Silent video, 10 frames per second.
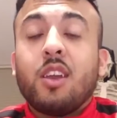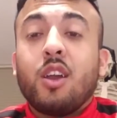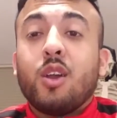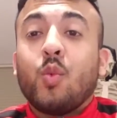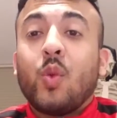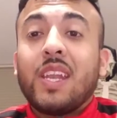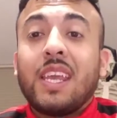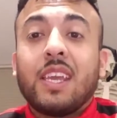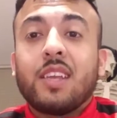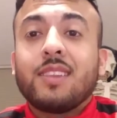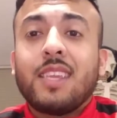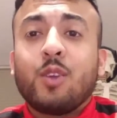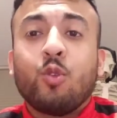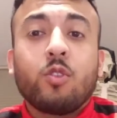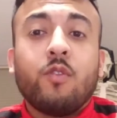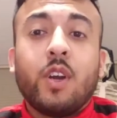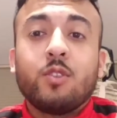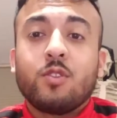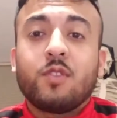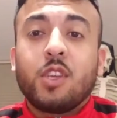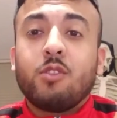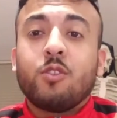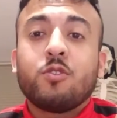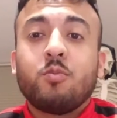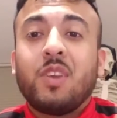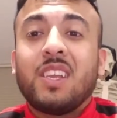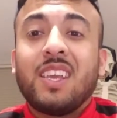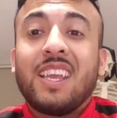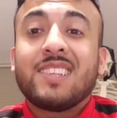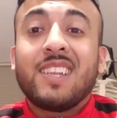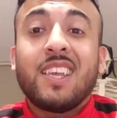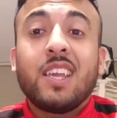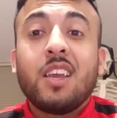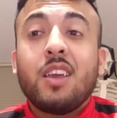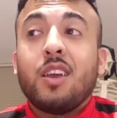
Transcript: winning the quarterfinals of the Euros, beating Italy.